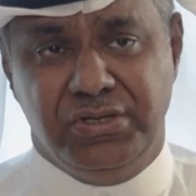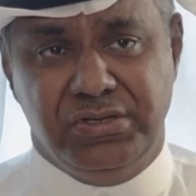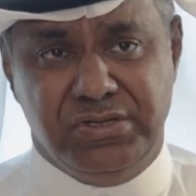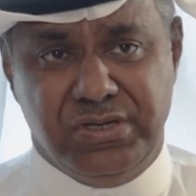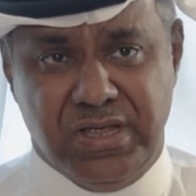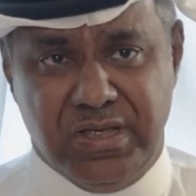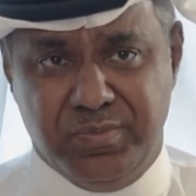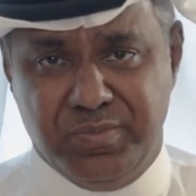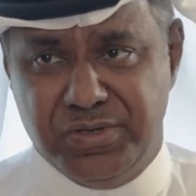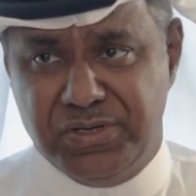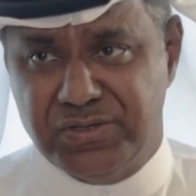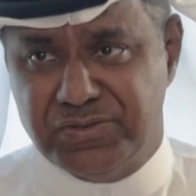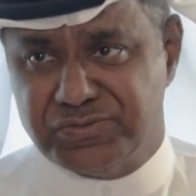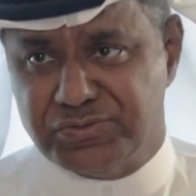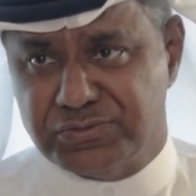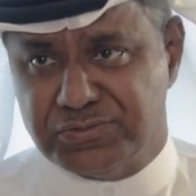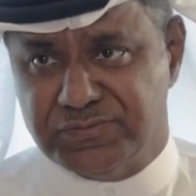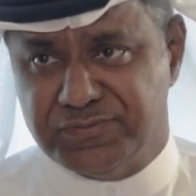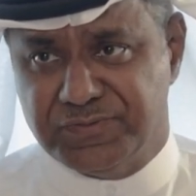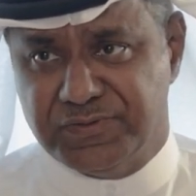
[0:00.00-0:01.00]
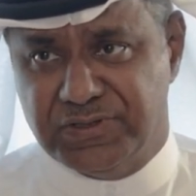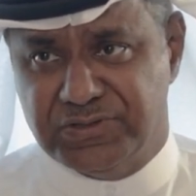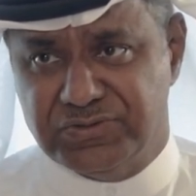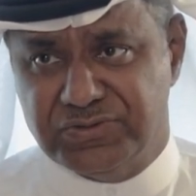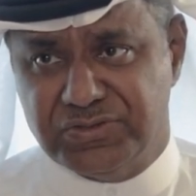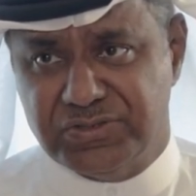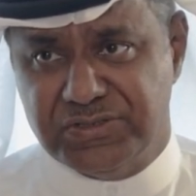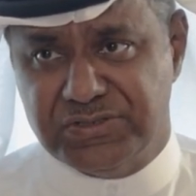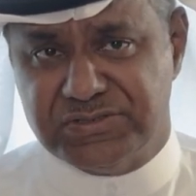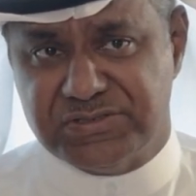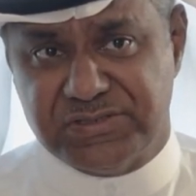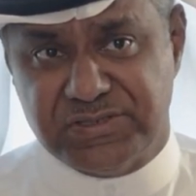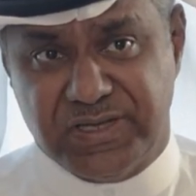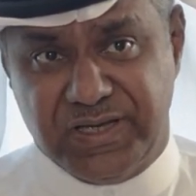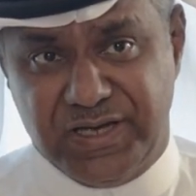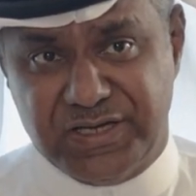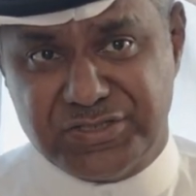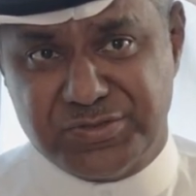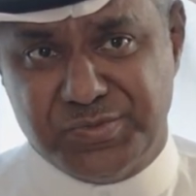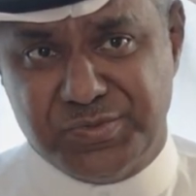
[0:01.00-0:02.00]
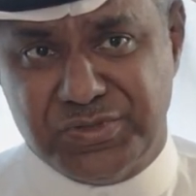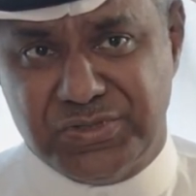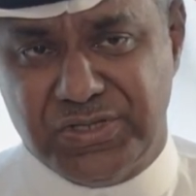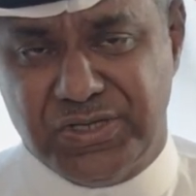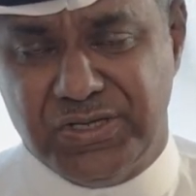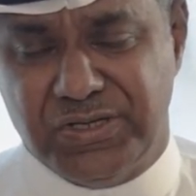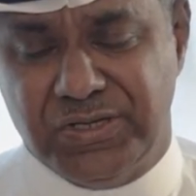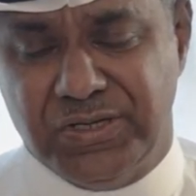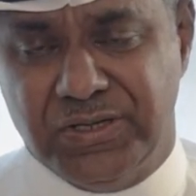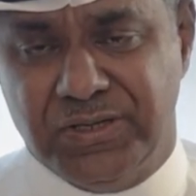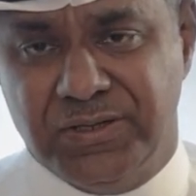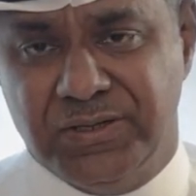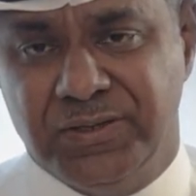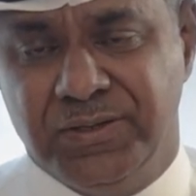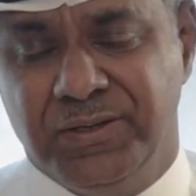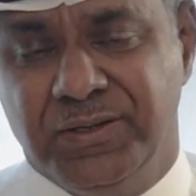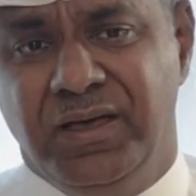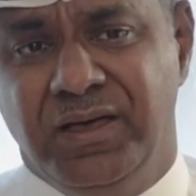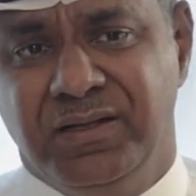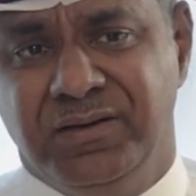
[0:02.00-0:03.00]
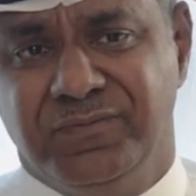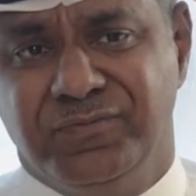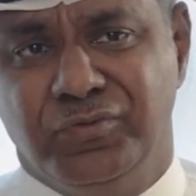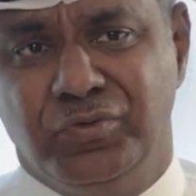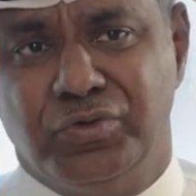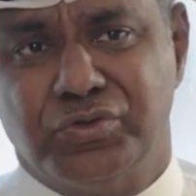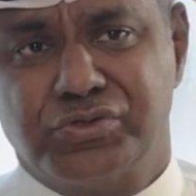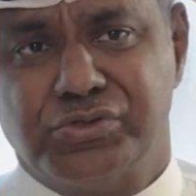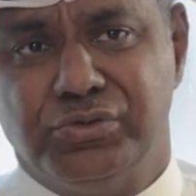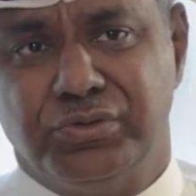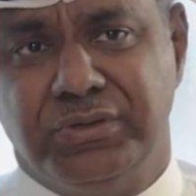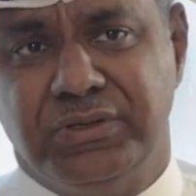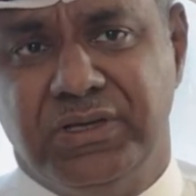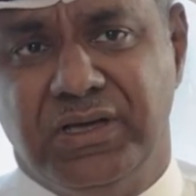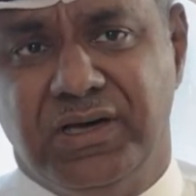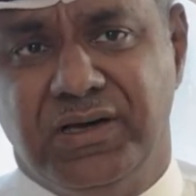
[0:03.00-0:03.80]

neighboring sort of countries and catchment area. And of course, looking